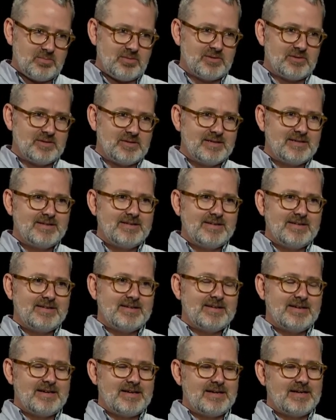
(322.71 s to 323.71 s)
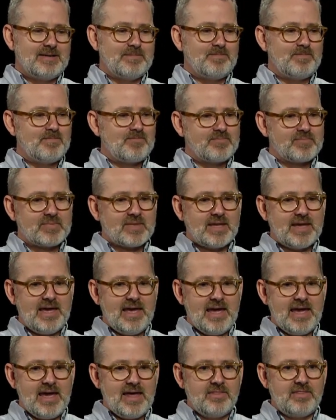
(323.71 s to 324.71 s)
Yes, yes. Um,
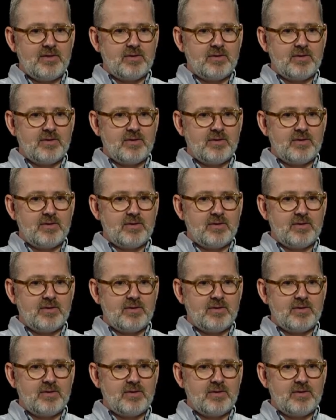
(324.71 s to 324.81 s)
and